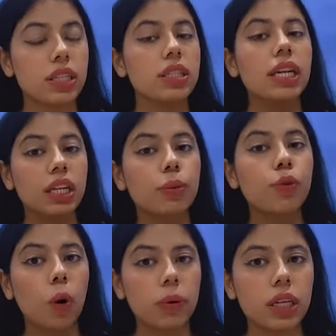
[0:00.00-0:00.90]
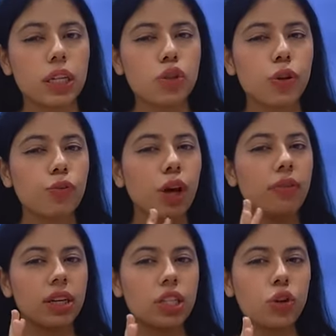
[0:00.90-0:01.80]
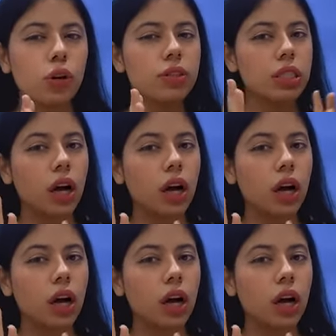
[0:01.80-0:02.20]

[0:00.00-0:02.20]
and its healing properties. So if you have any sort of